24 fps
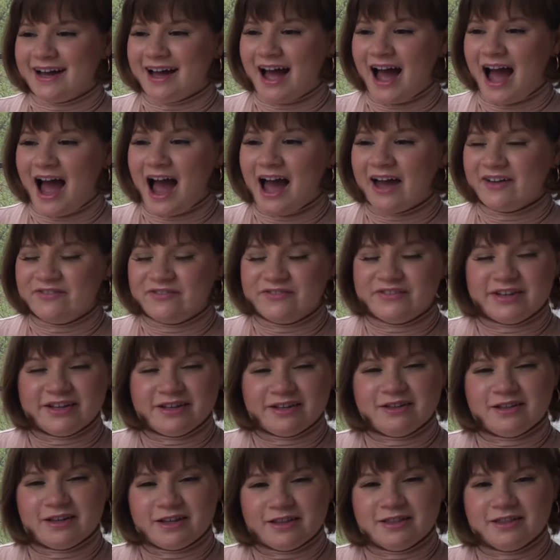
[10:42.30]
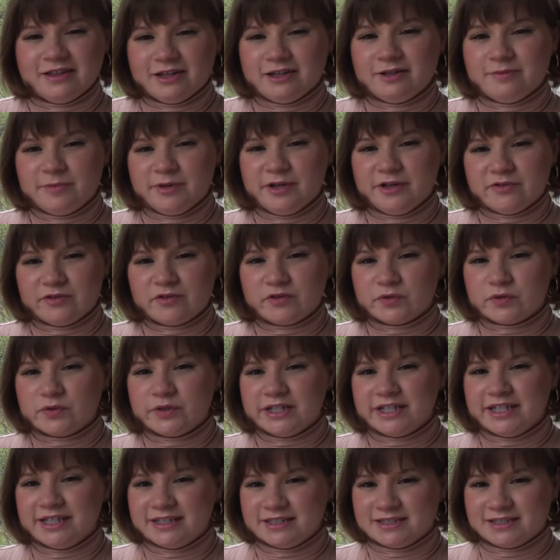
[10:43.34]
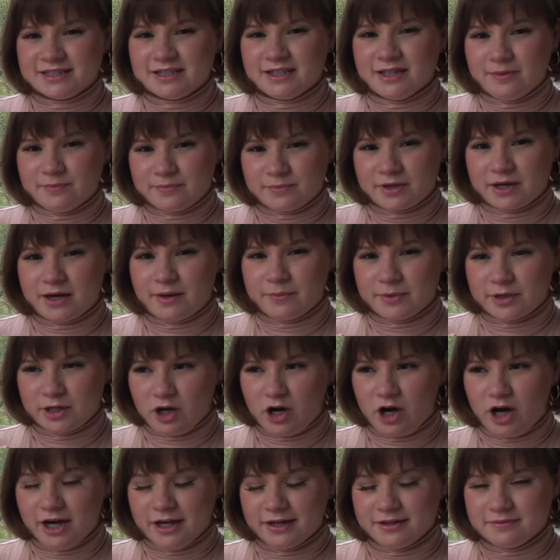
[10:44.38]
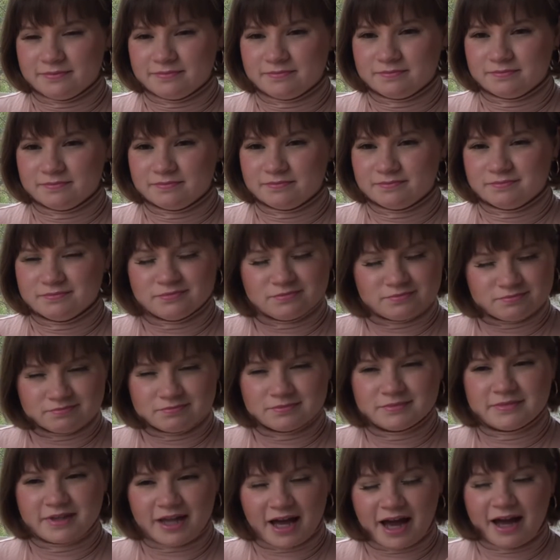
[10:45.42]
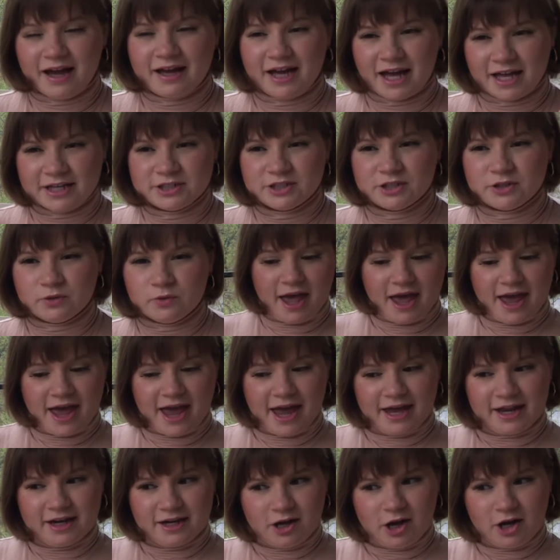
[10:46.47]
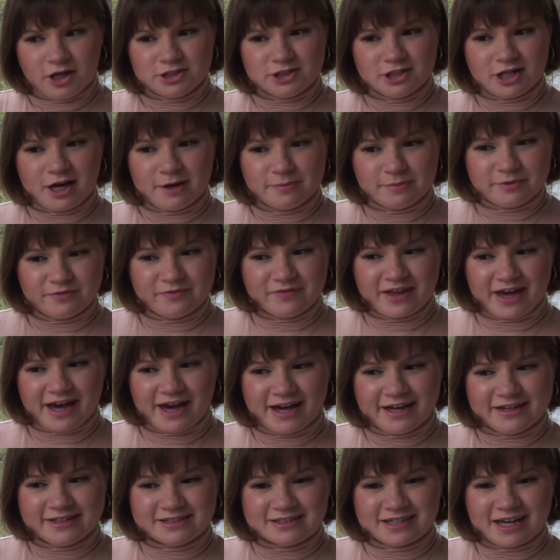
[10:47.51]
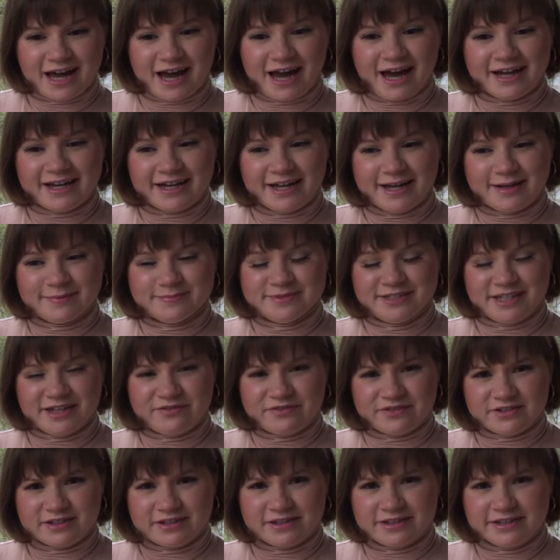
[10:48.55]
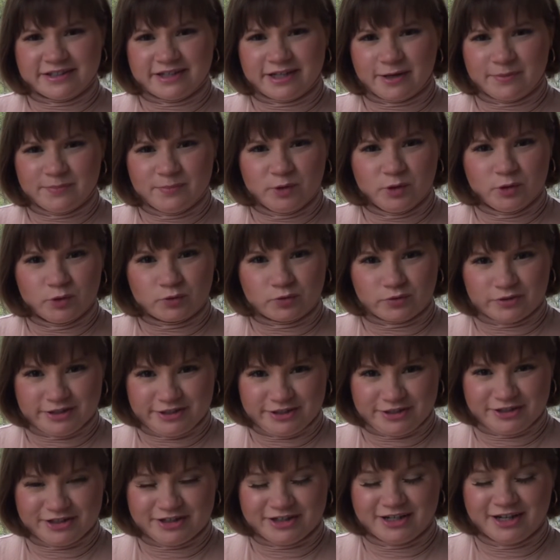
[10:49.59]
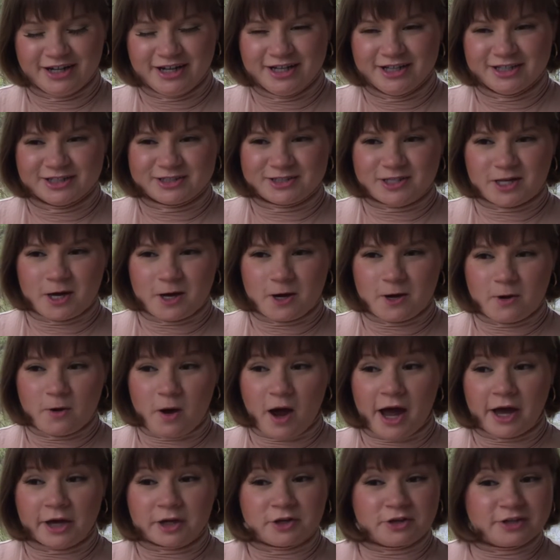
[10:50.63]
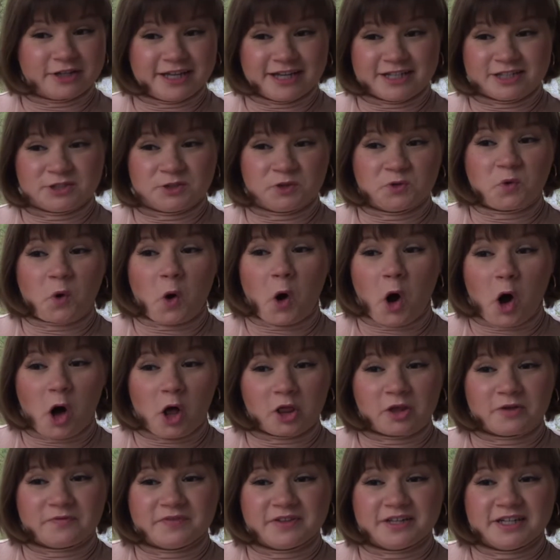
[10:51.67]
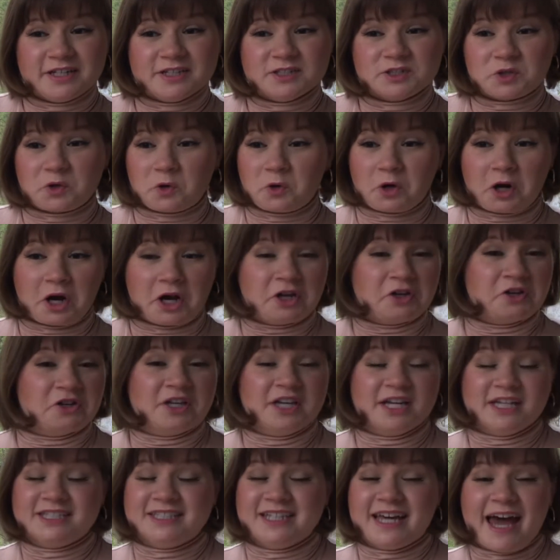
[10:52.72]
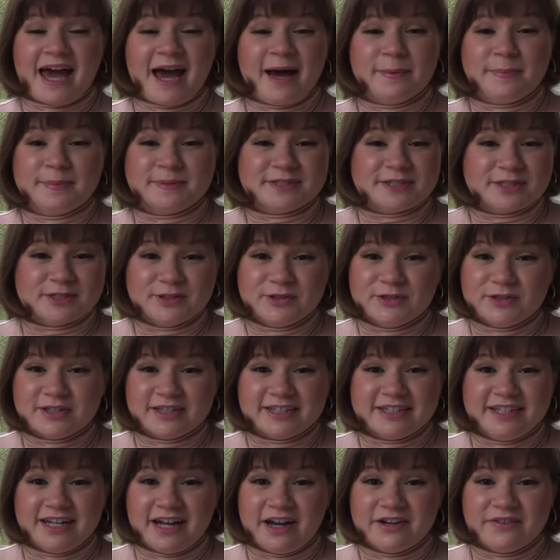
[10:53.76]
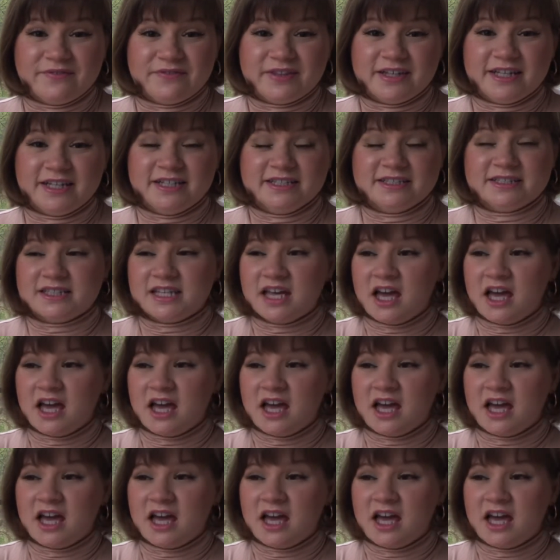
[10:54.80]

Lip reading: I feel a little bit of a reading slump coming on. I do. And on top of that, I am definitely a mood reader. So I could get to all of these or I could get to absolutely none of these.